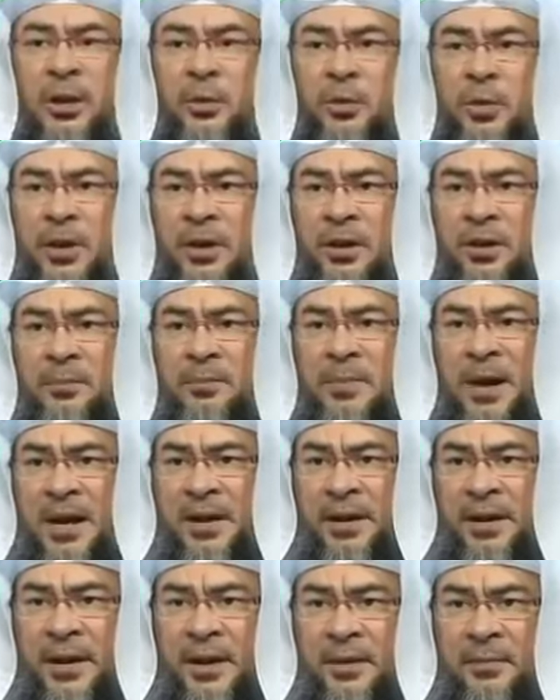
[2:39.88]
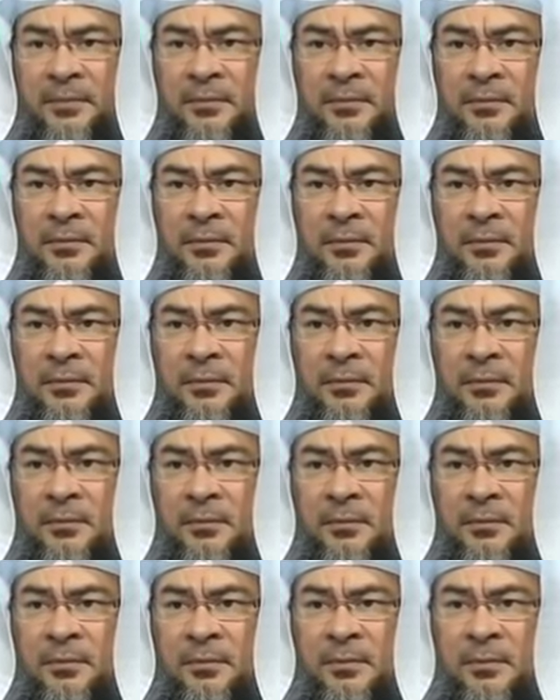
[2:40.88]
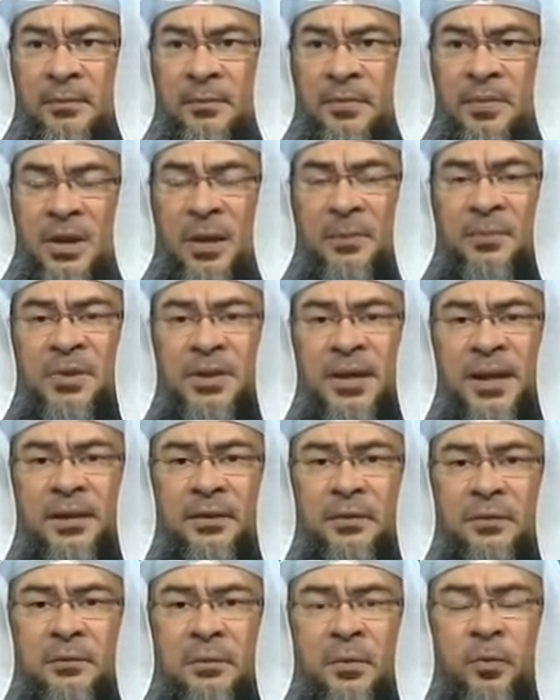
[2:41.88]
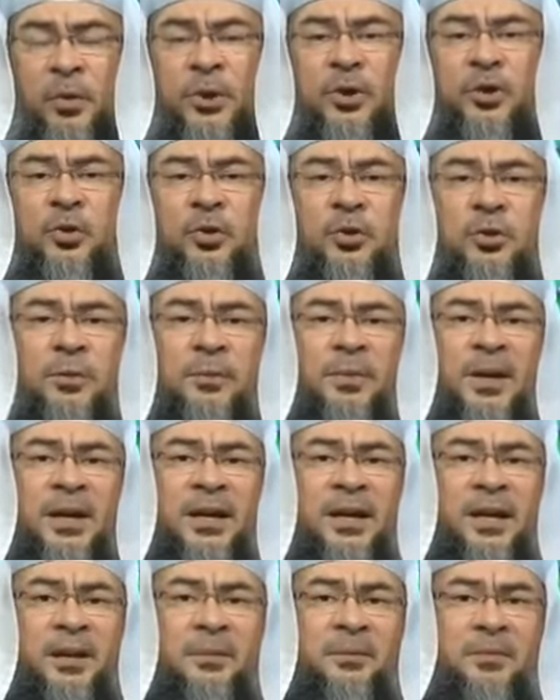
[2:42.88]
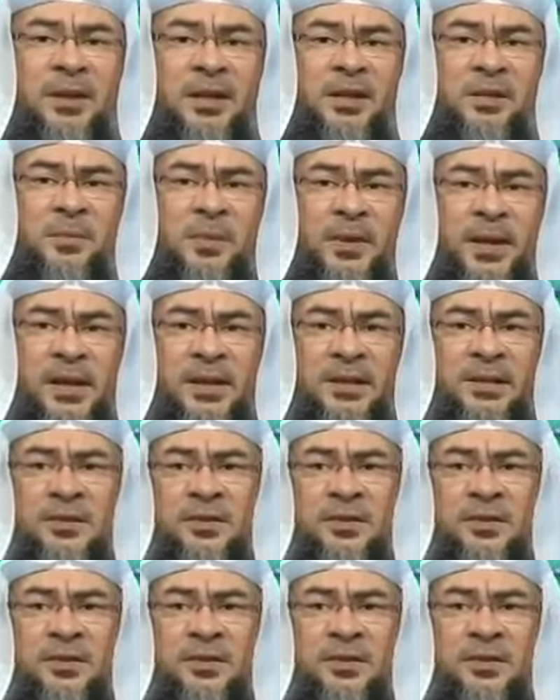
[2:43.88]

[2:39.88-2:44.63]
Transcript: where shall we bury him? Some said, we should bury him this